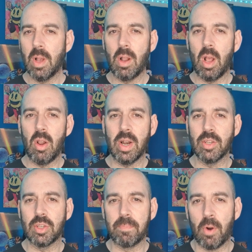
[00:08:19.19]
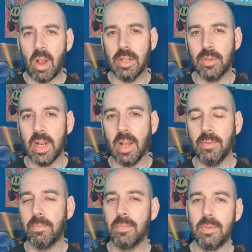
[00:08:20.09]
I like the surprise, you
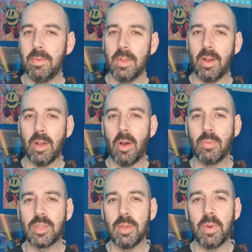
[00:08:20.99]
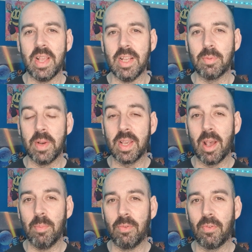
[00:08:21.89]
know. I'll see what it is when it
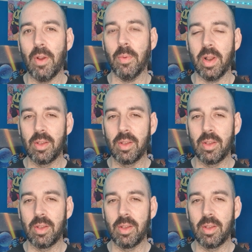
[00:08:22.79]
comes through.